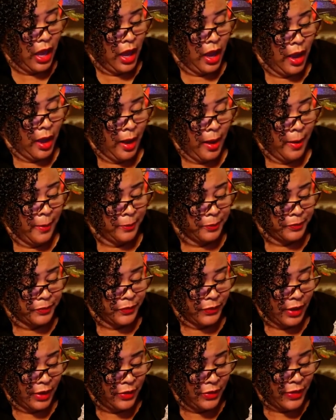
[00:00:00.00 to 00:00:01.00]
um,
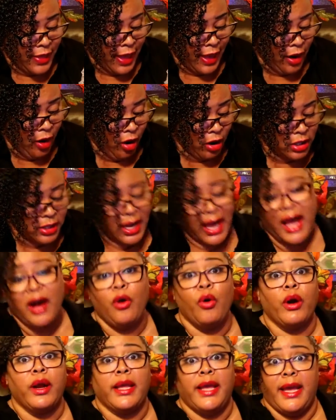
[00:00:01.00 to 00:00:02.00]
that are
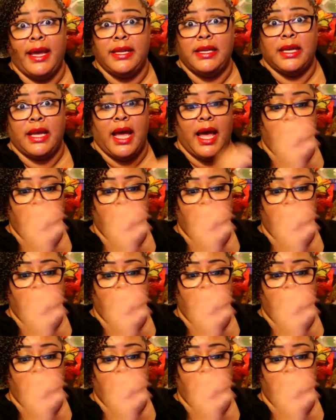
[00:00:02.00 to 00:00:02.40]
not organic.